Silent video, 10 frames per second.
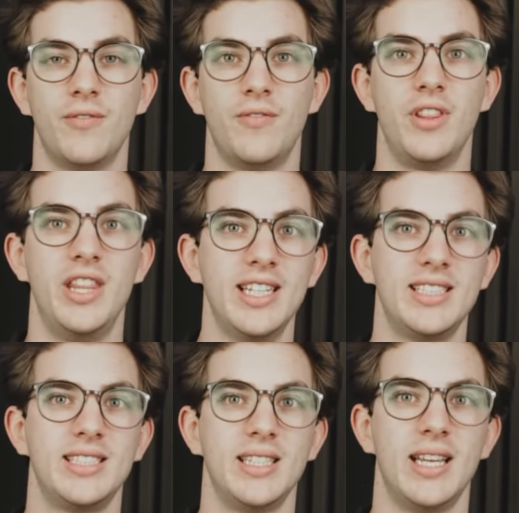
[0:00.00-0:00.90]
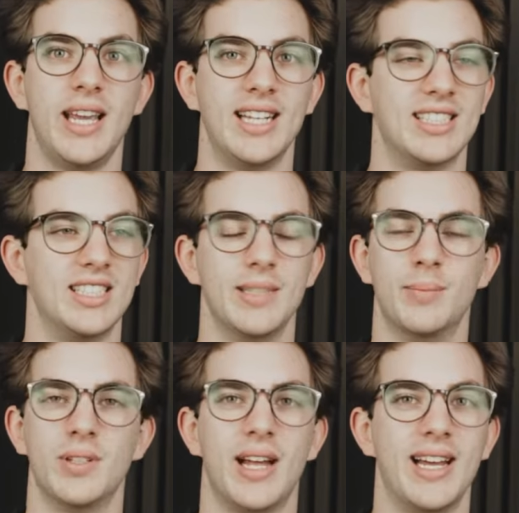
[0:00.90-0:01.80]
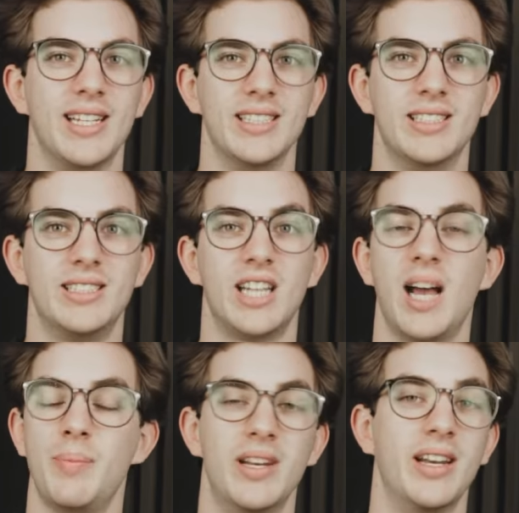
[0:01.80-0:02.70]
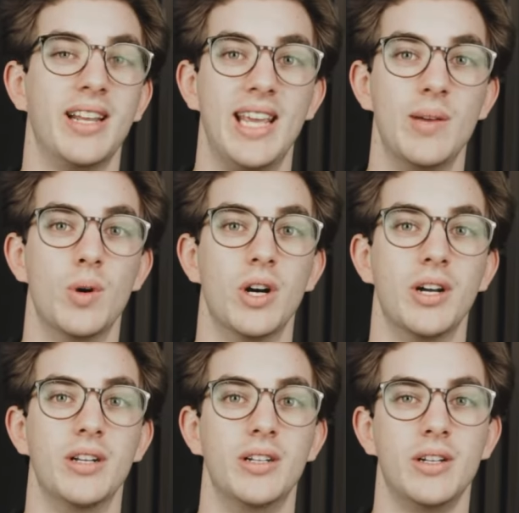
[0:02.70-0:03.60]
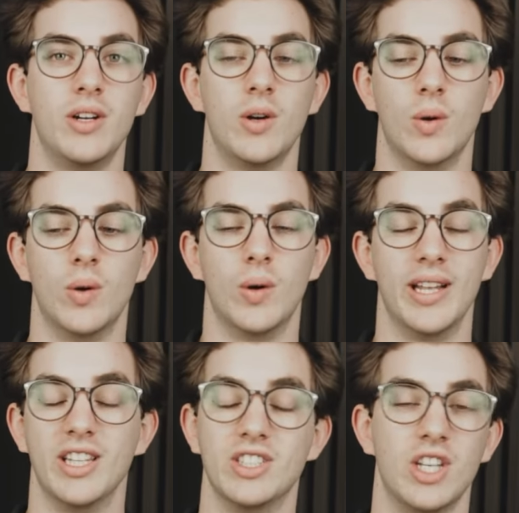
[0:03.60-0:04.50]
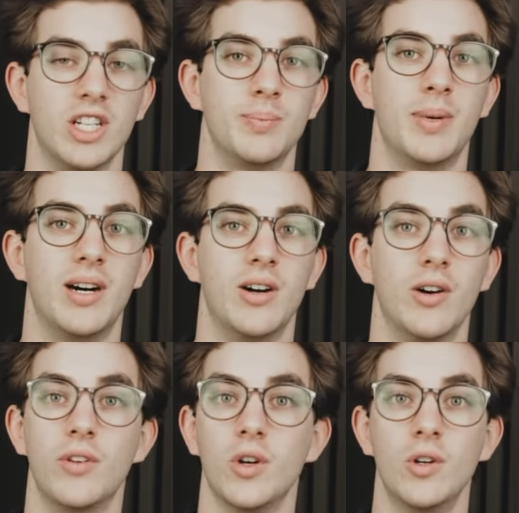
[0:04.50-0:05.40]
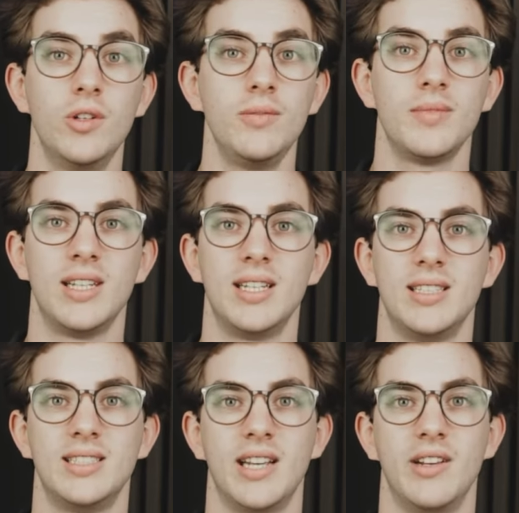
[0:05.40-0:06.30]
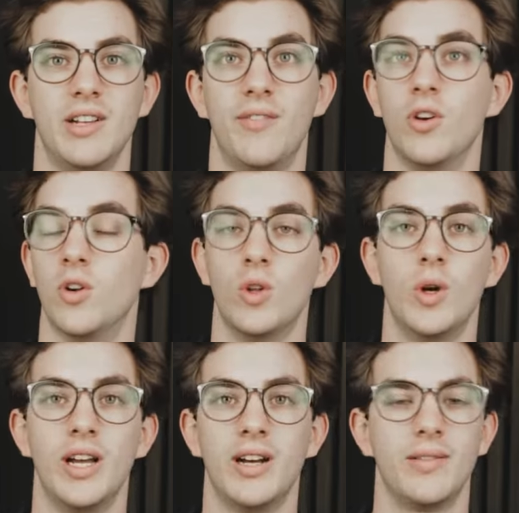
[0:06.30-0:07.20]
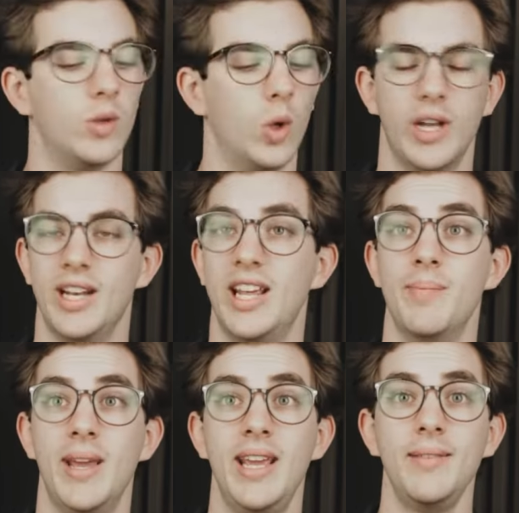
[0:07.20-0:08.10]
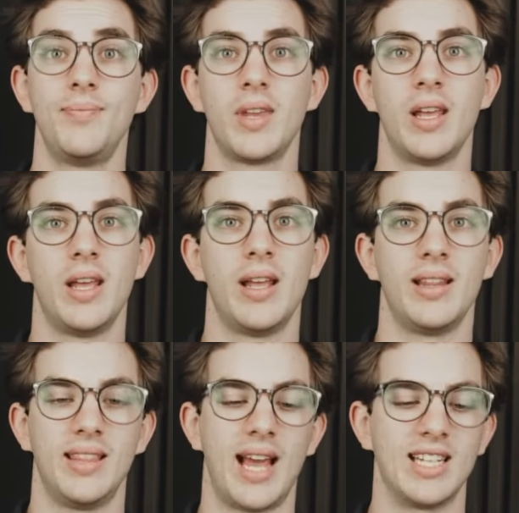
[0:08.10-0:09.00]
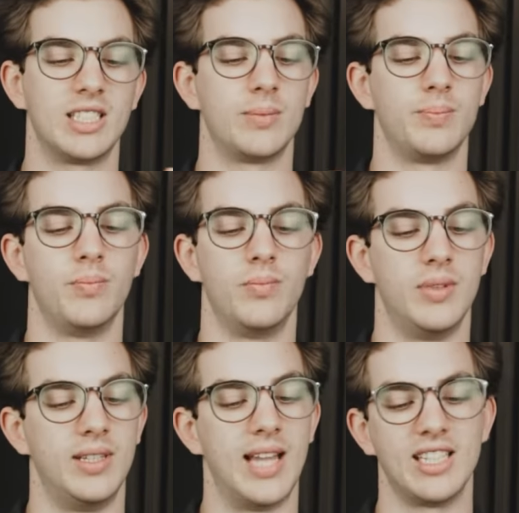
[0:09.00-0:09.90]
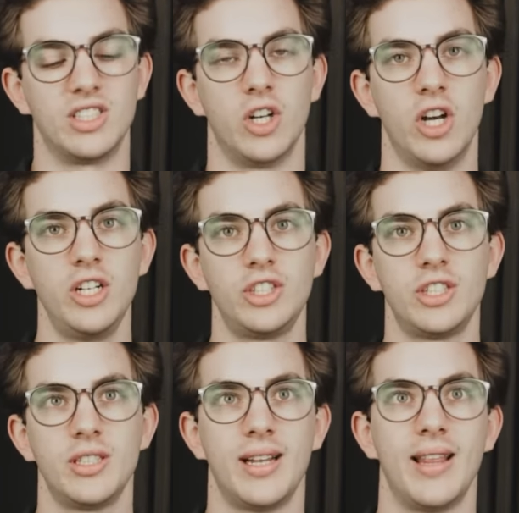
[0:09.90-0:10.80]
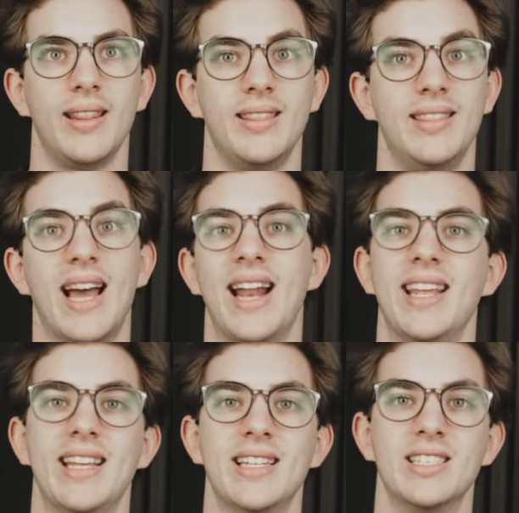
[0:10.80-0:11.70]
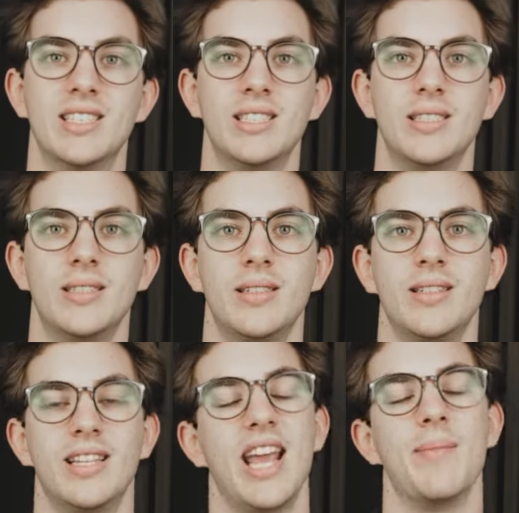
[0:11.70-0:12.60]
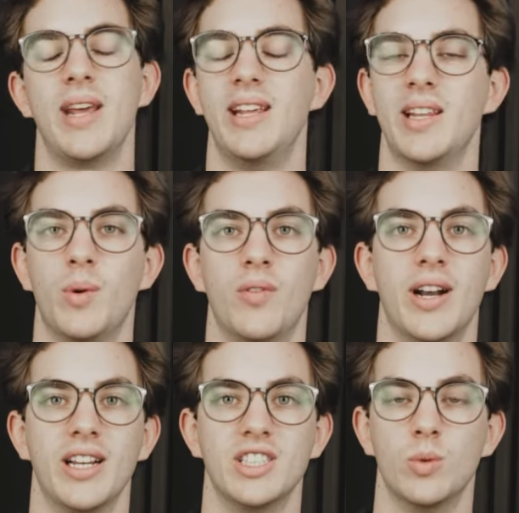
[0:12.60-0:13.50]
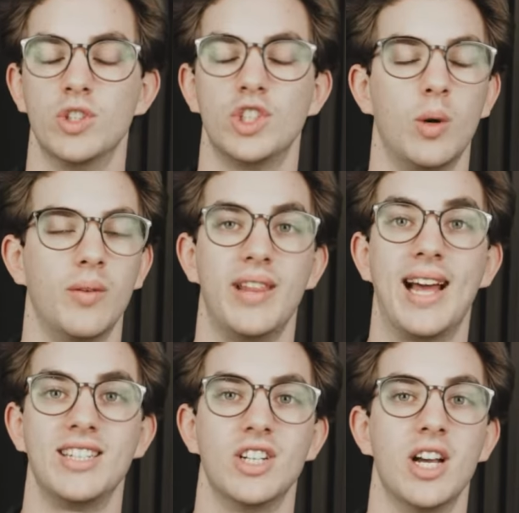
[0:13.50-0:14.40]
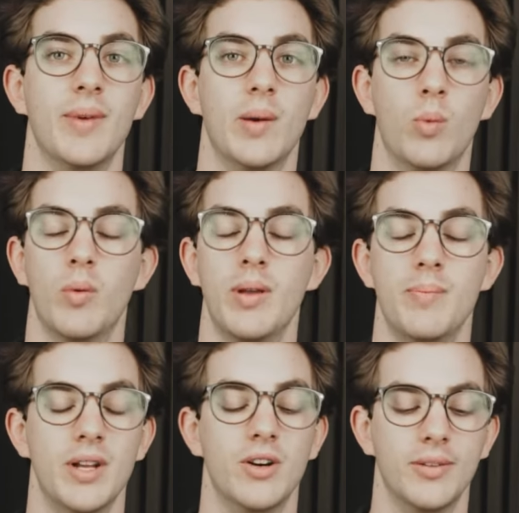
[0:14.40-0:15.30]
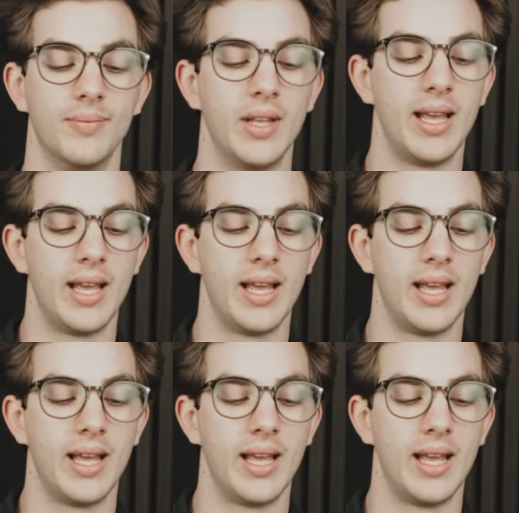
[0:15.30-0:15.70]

For this, it's as simple as typing in a keyword or in the search bar of Google. Say if you're a lawyer, lawyer near me, that's that search, that is the campaign that we're running. So we'll short for that term and what we bid on.